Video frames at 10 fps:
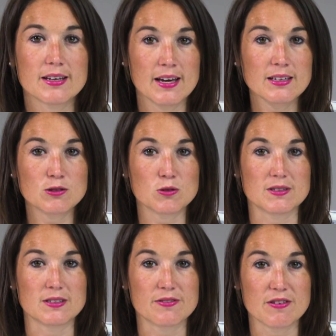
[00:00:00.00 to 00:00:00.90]
Key
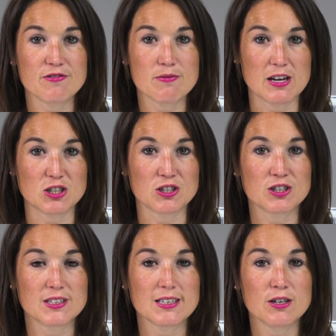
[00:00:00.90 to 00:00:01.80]
sources of information
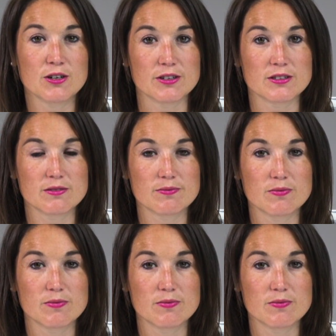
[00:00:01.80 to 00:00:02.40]
could include